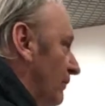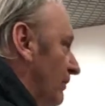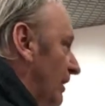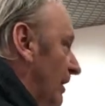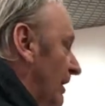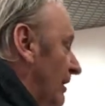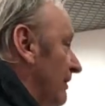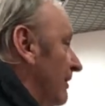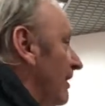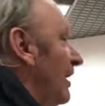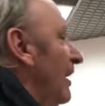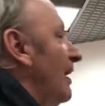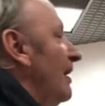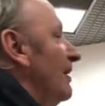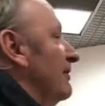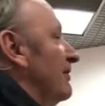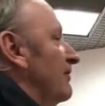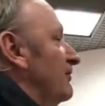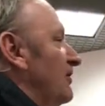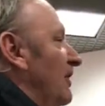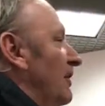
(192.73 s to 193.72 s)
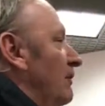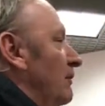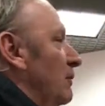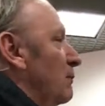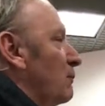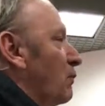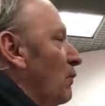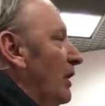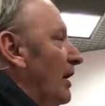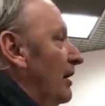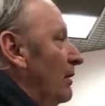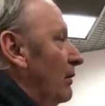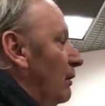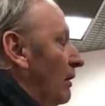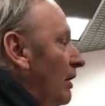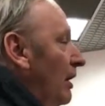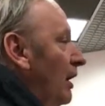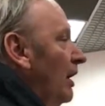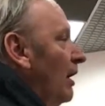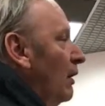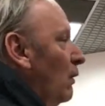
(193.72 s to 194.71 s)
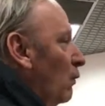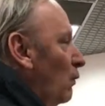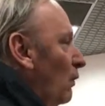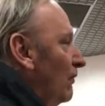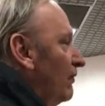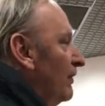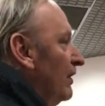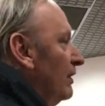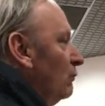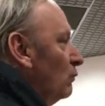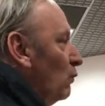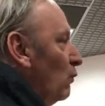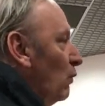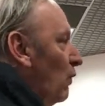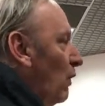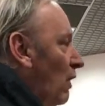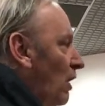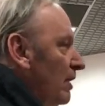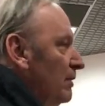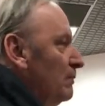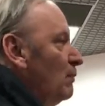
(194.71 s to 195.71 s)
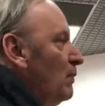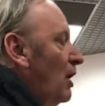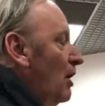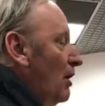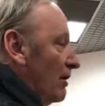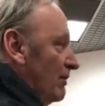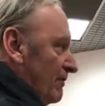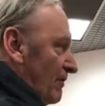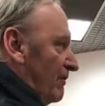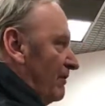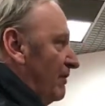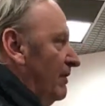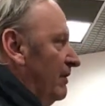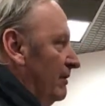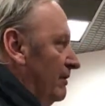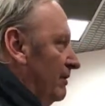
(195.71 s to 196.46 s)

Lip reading: plan. The town of Brant, within 1 month,